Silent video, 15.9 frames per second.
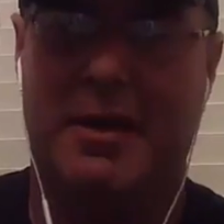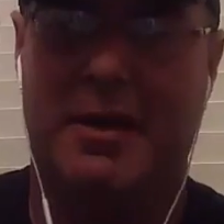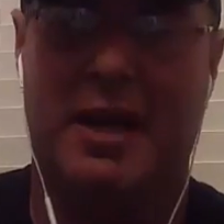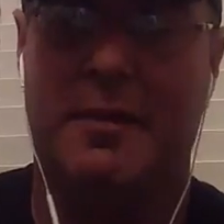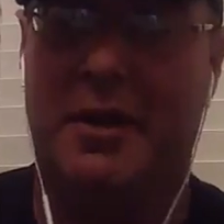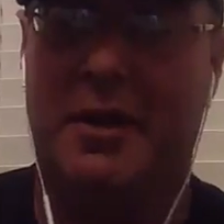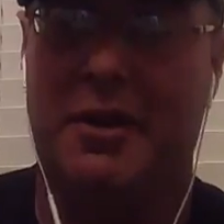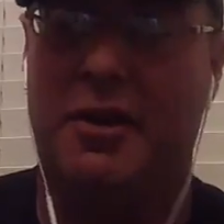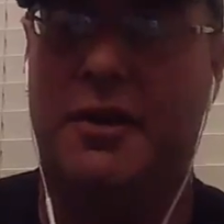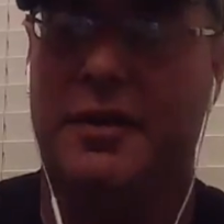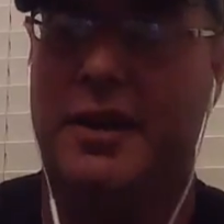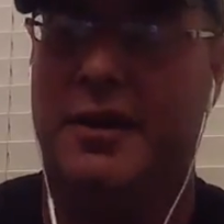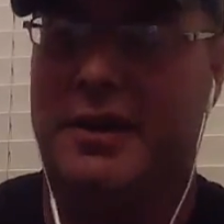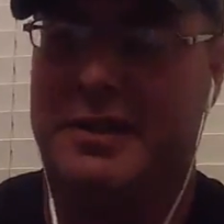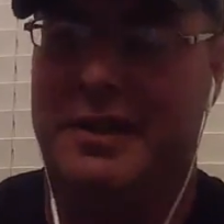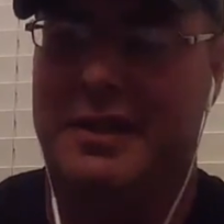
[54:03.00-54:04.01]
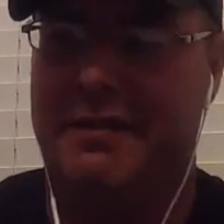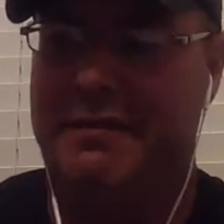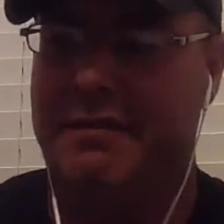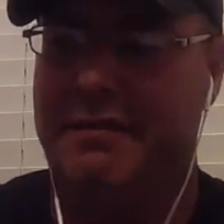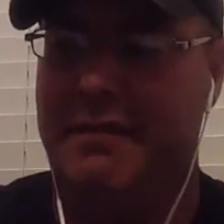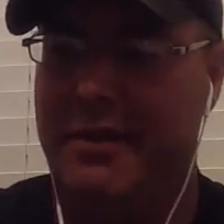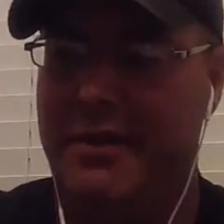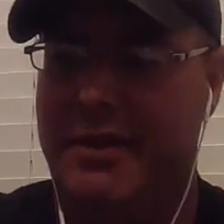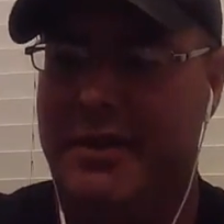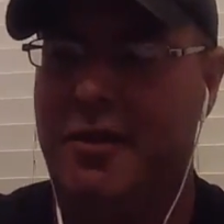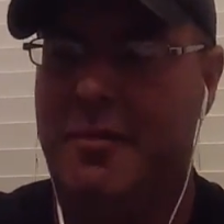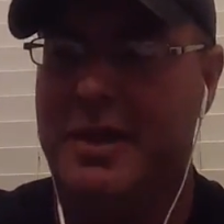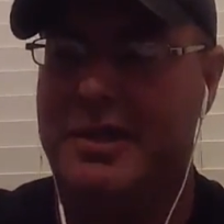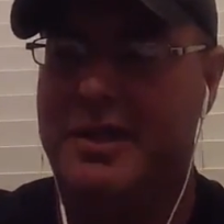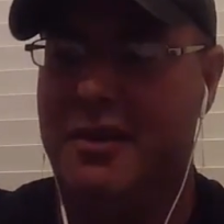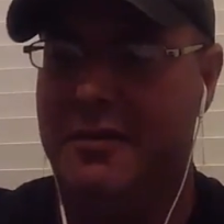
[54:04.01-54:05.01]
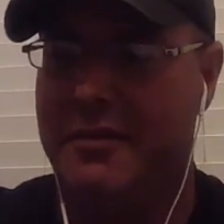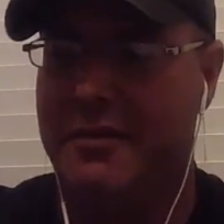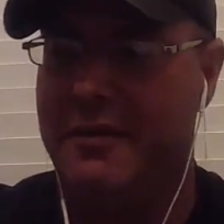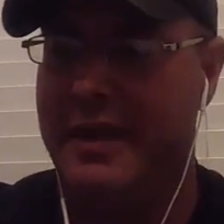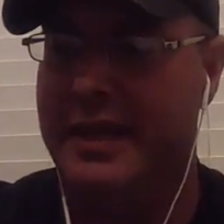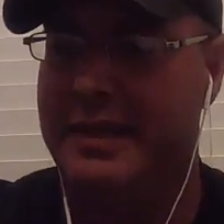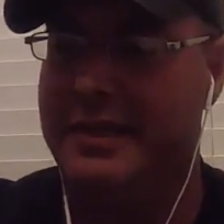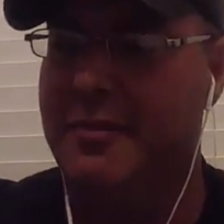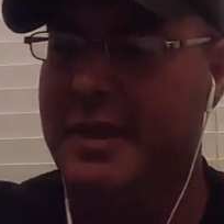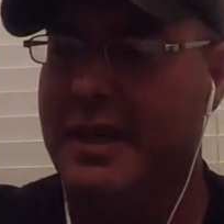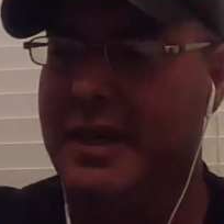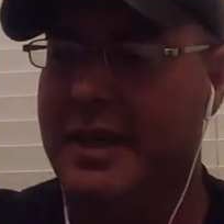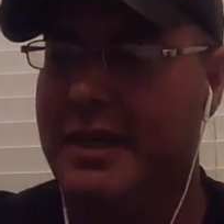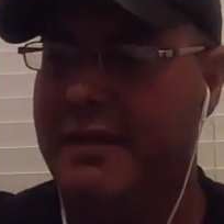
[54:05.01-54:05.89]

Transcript: but I'm not on there because I'd, you know, kill myself if I had too many